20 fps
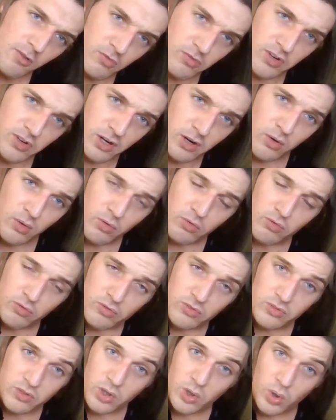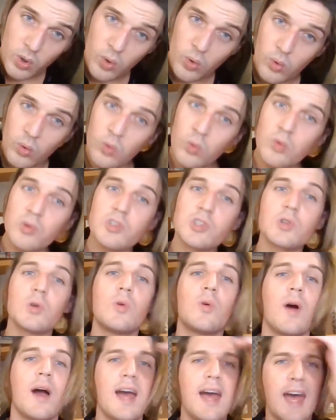real cool,
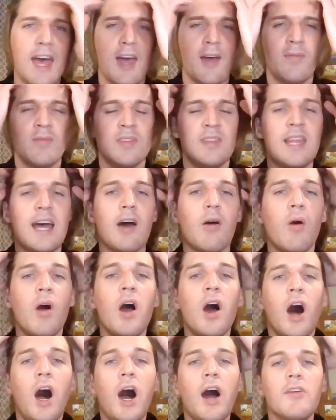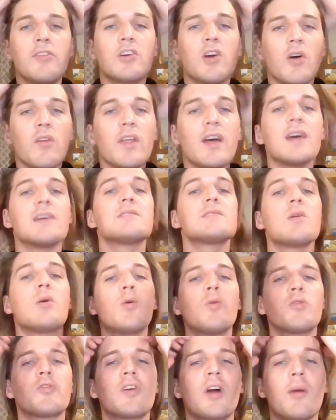short hair. Now, I've got this
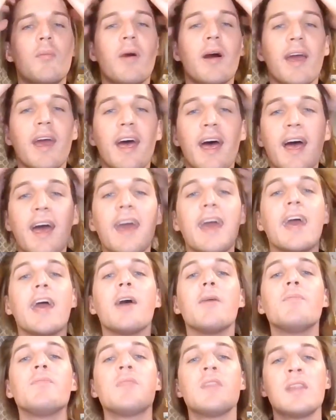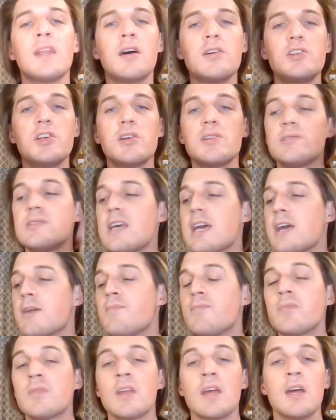all throughout my hair here. Now, as you can see,
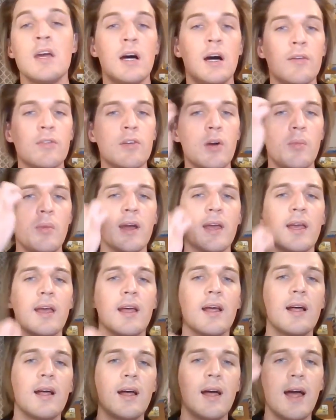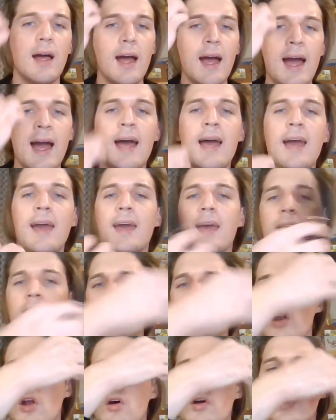I've got my hair
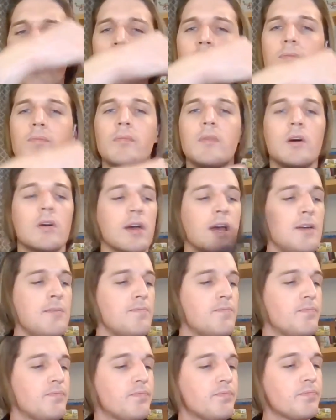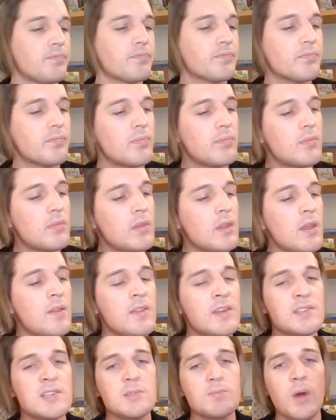here longer, okay?
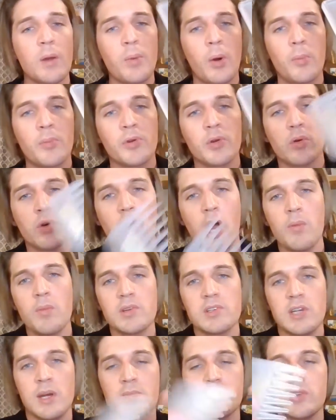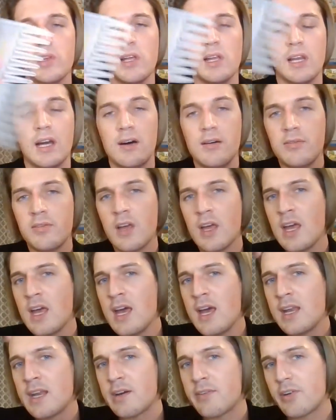This is my pompadour comb, which I absolutely love.
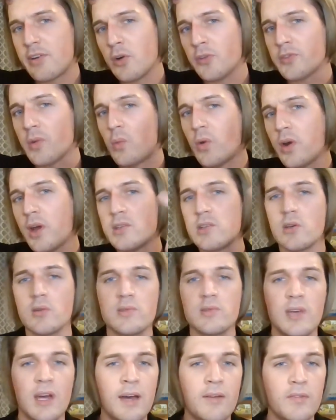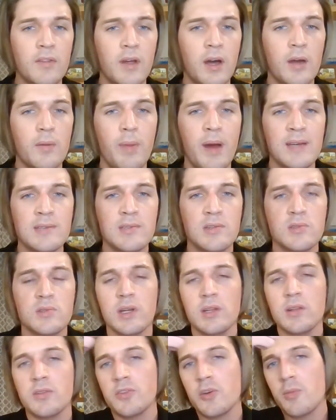Now, very often what I do is I pass a
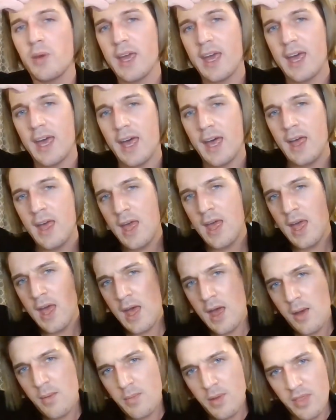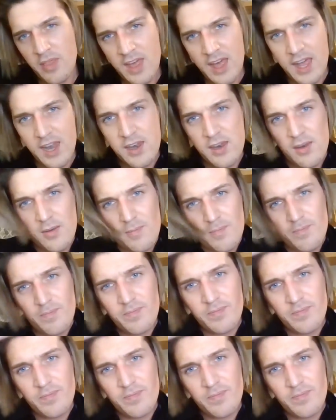straightener through my hair, but then